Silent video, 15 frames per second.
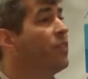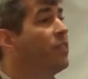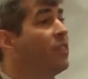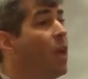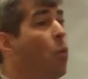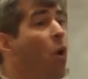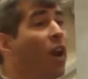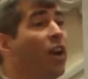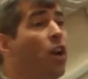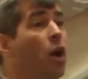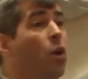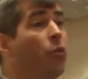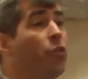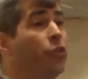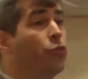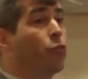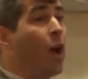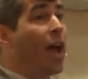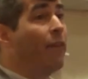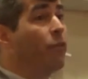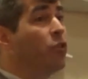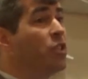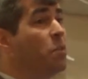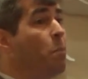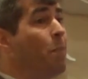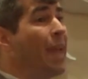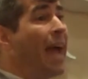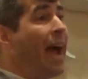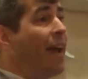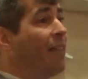They want to know the drivers
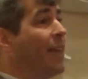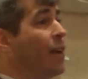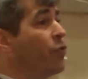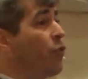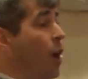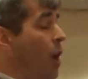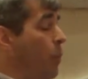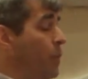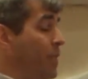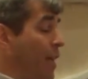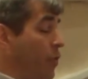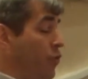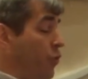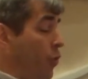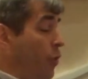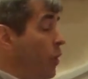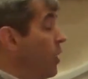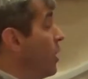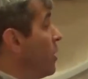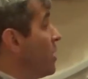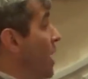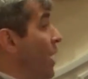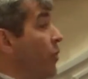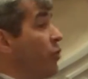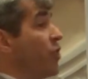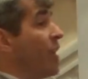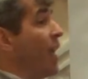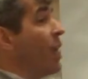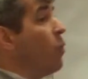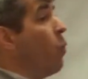behind that trial potential to
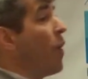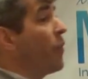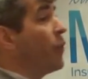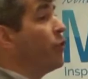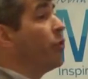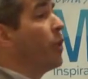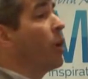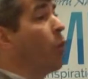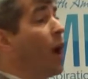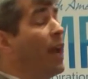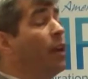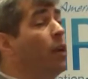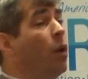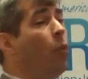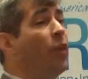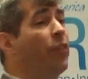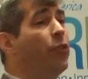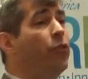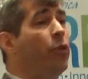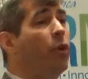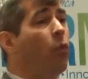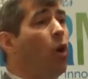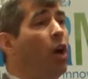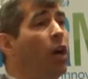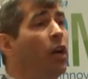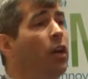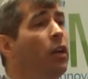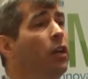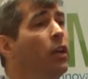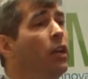understand what they're doing right and what they're doing wrong.
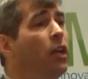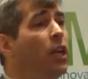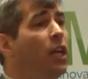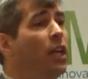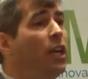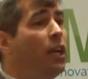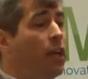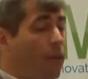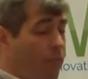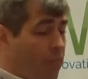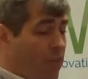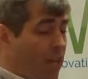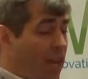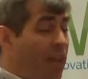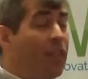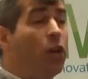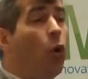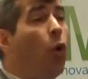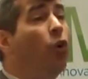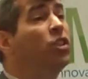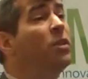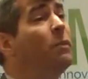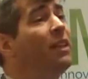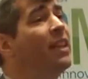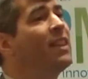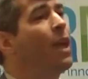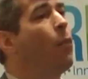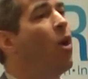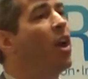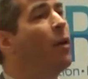And then ultimately,
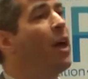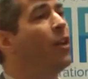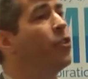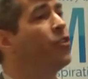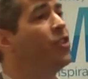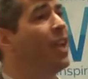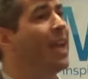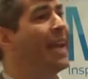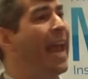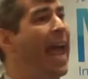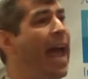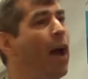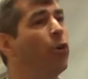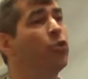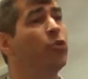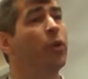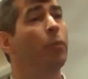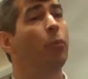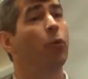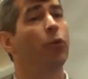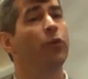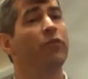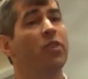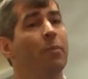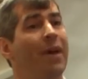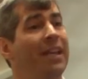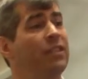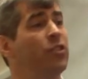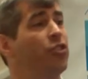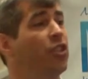they want to understand how to improve the
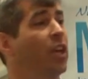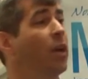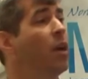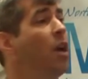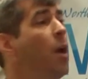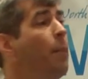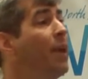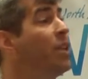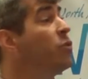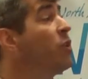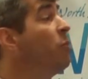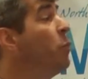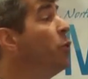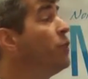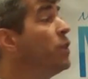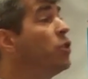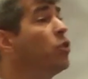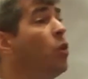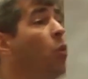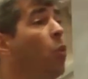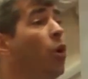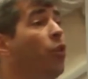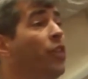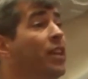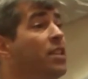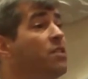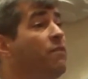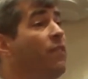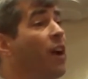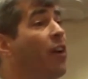messaging, because we've moved into a world that
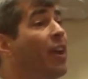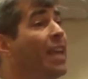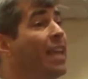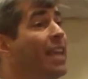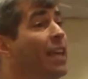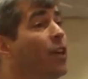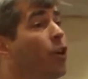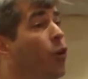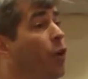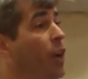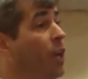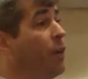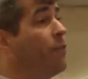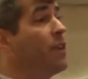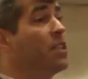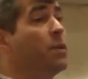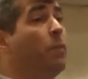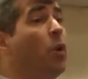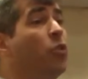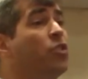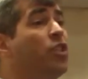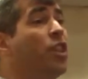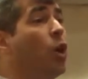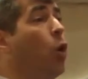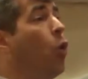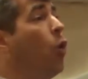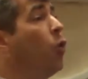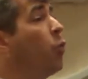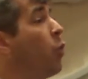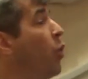is very iterative, as opposed to the
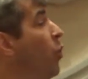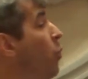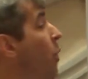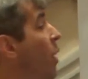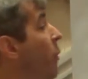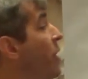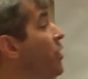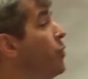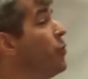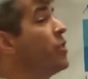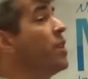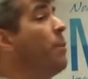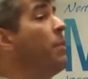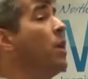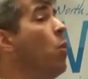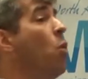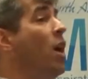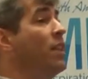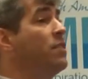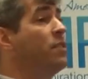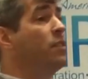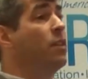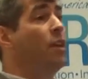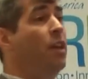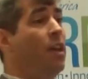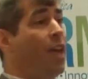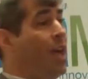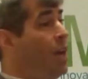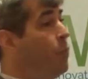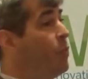old world where we do something once
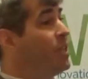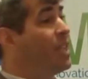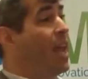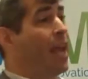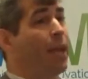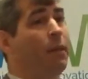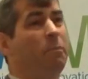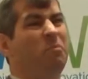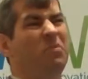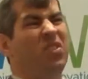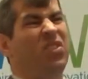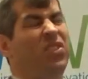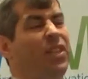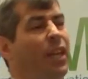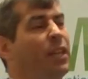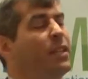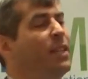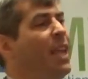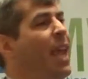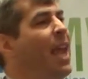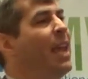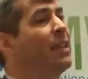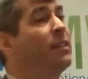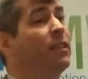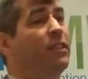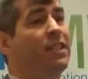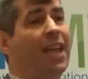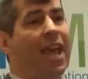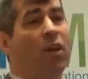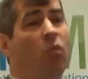and it would take 6, 8,
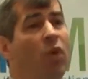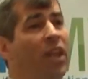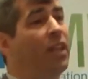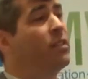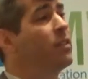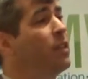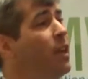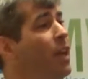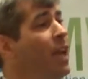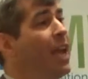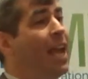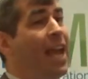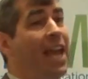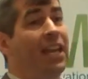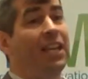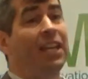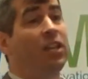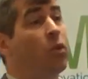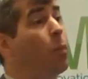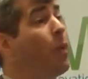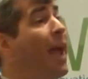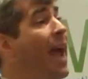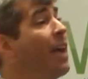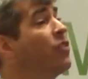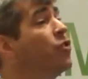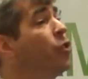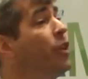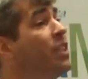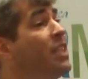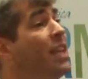10 weeks, and it either passed
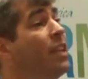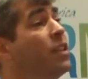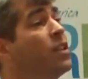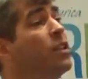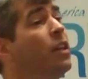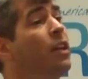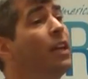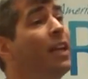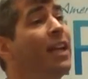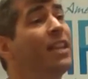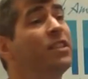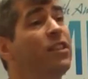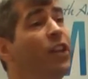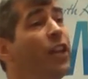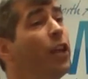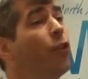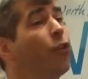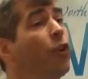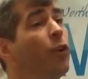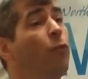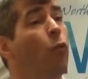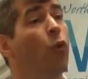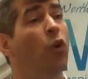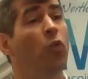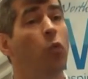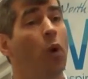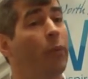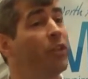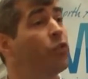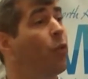or it didn't. It's an iterative world
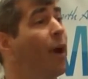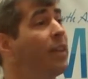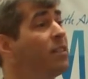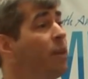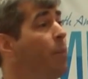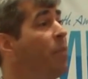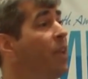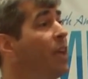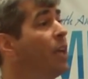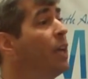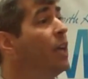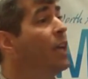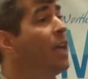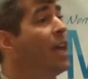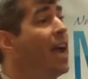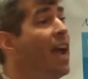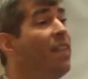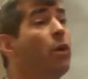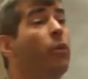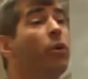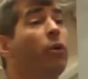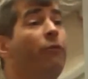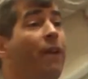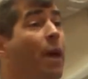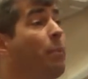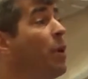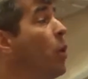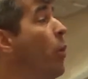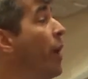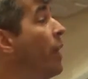where we try something and then we revamp
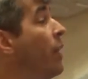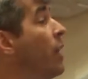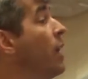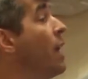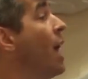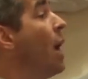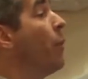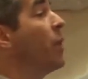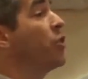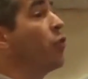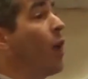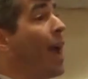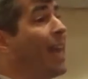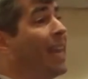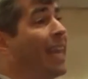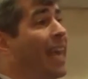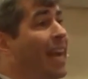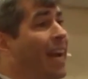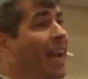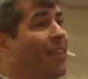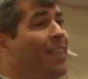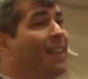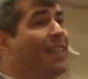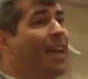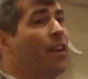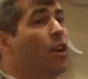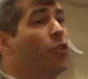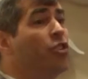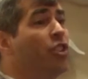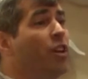it quickly and we try it again. And I think that
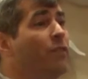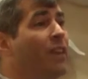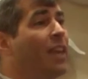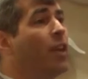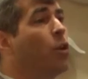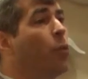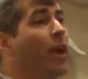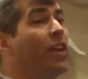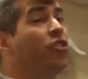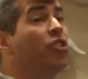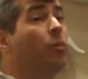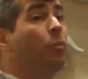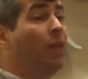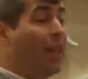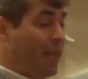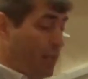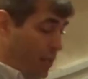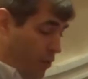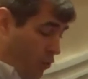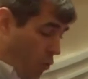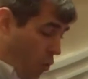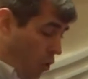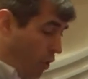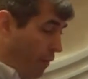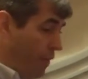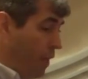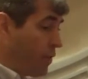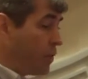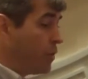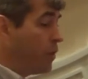notion of iteration plays into all of
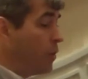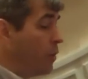this.